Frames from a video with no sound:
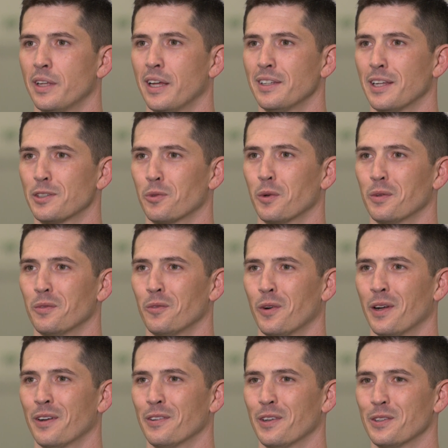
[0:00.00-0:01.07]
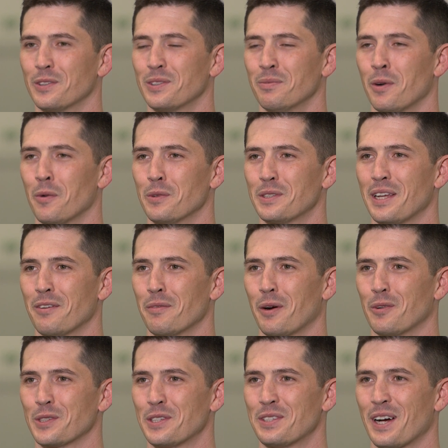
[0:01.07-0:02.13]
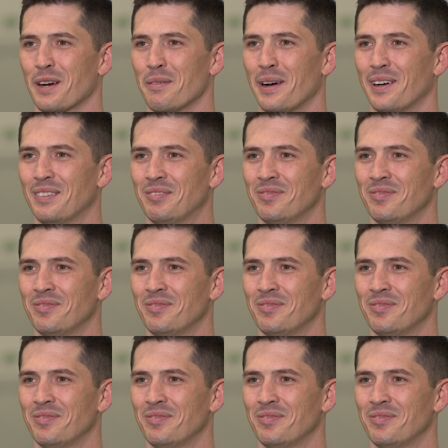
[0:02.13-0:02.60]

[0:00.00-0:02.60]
that, that's one, one of those moments everybody wants to talk about.